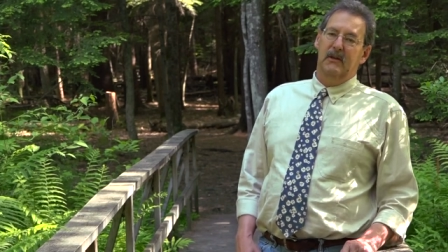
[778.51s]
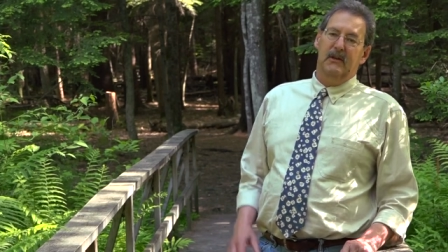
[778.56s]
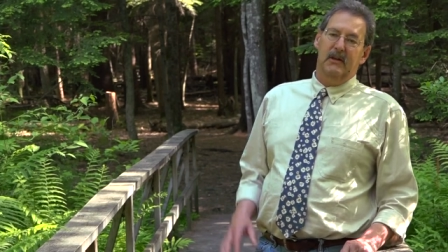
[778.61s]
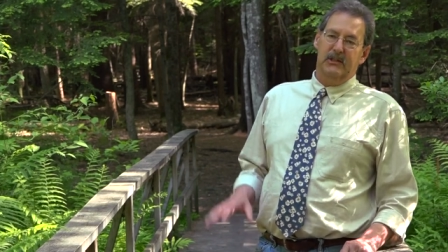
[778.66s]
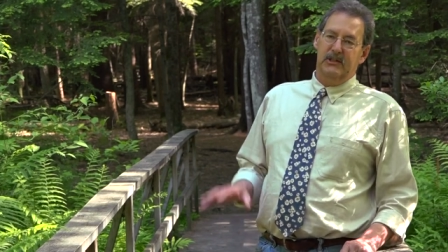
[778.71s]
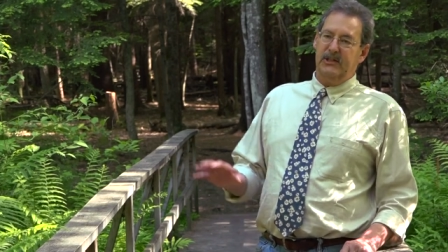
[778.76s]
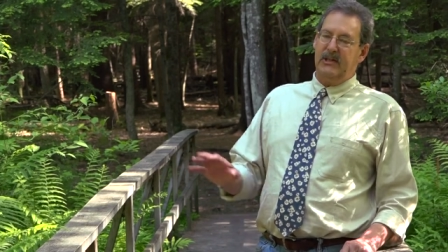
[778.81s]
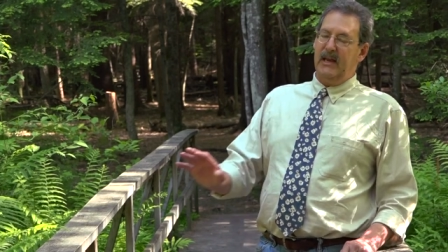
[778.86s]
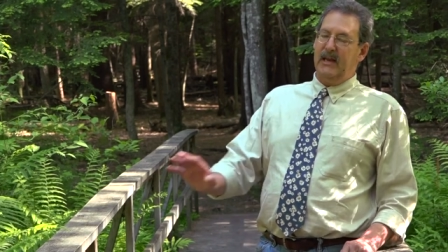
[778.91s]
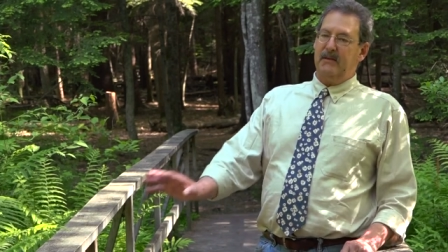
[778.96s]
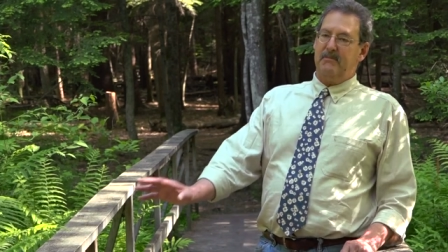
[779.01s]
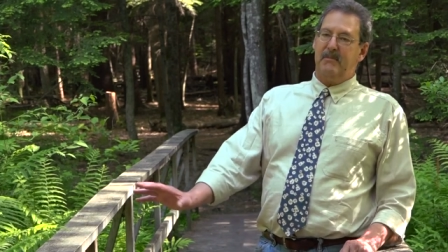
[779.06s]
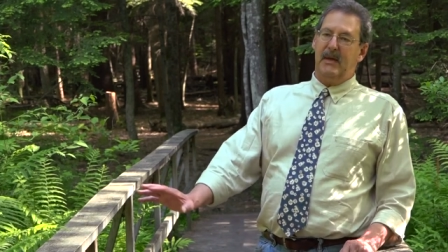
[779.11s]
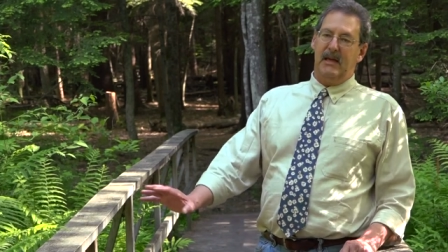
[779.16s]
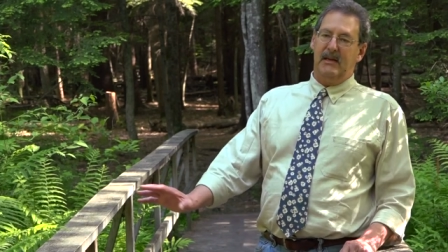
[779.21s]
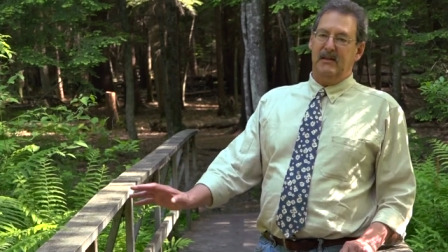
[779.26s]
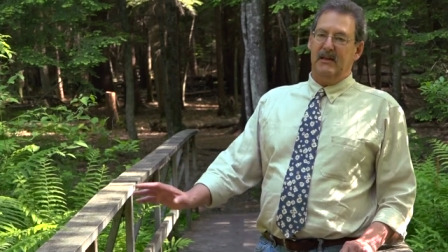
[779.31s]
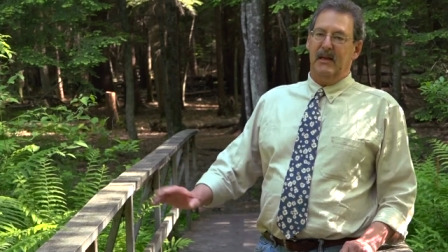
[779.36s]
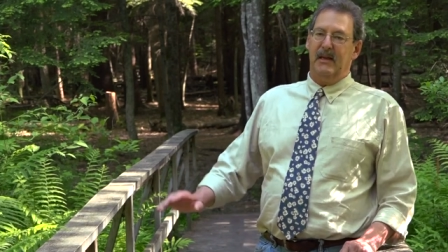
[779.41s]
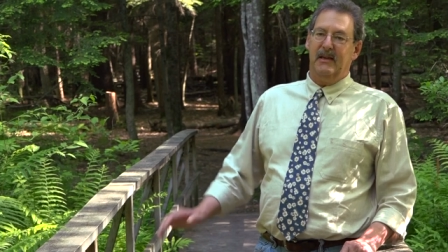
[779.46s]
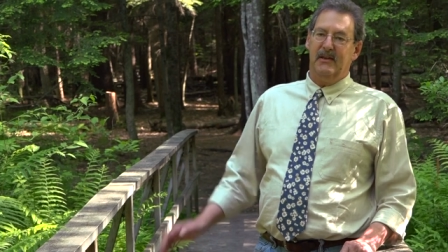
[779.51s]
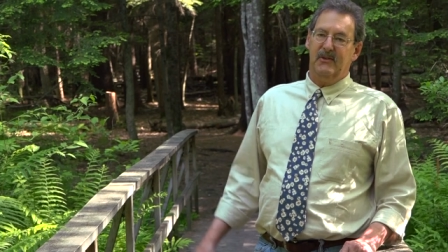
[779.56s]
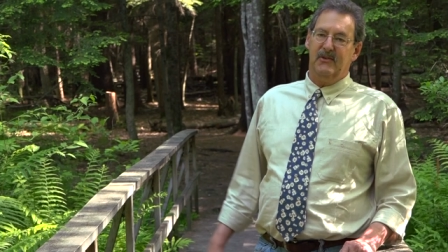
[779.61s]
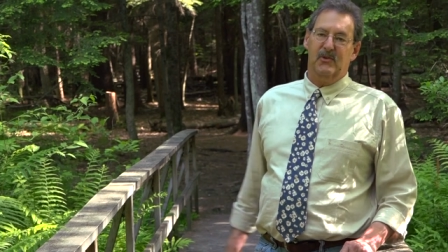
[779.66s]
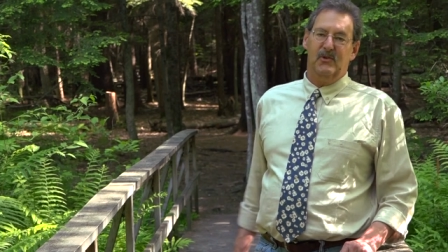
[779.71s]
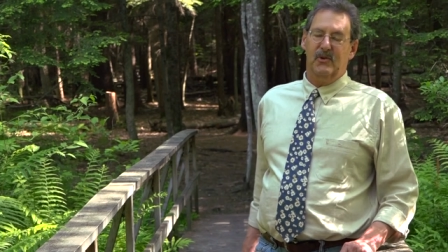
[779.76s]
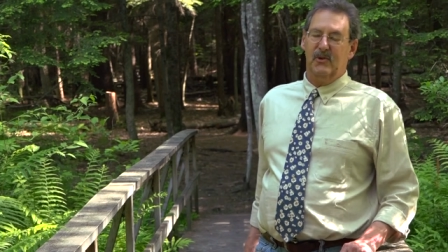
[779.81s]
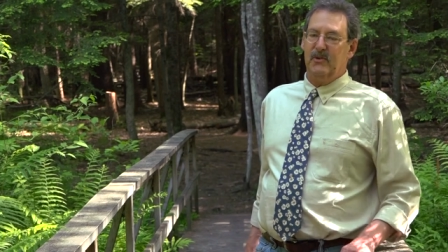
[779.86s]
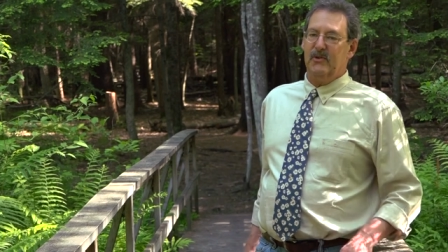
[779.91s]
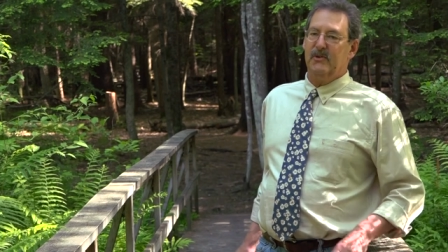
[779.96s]
a state mandate
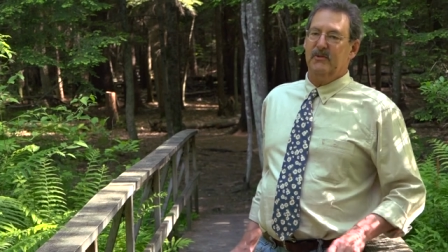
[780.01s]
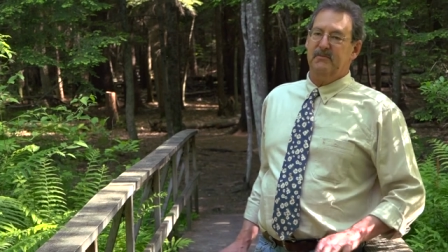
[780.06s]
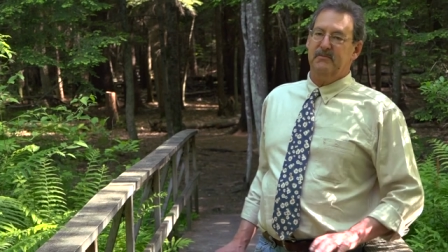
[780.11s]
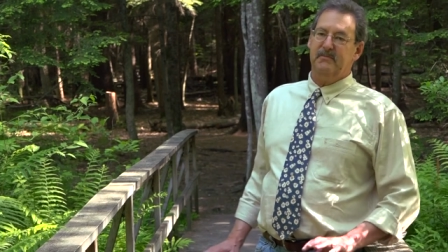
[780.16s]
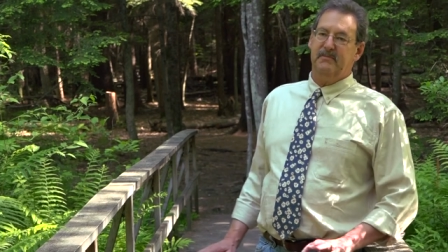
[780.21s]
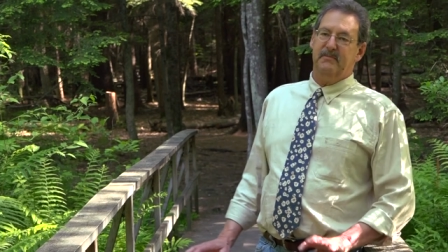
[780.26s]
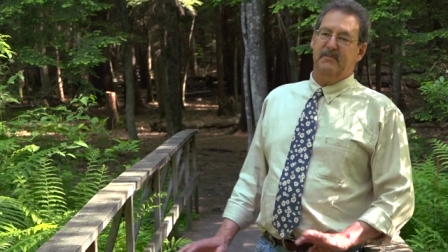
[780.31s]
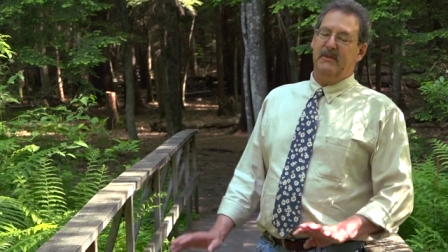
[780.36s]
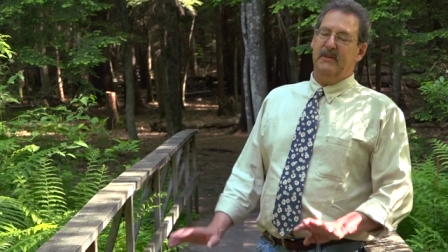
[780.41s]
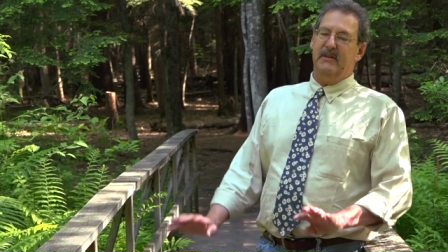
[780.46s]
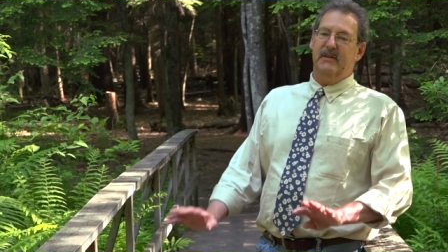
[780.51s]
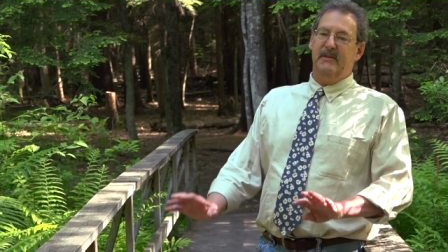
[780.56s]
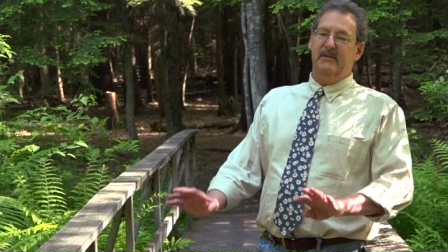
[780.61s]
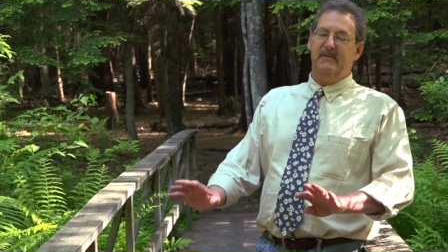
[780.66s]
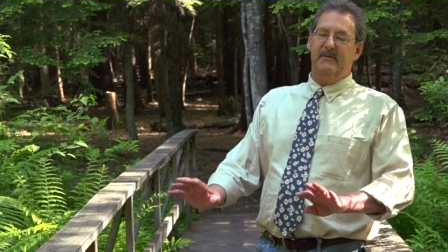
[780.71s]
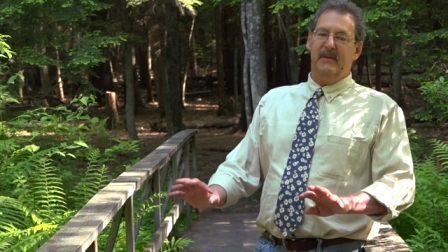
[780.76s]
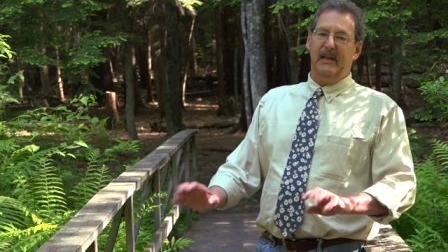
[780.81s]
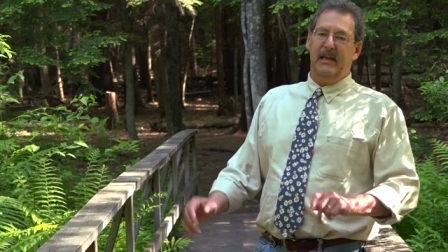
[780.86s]
or uh,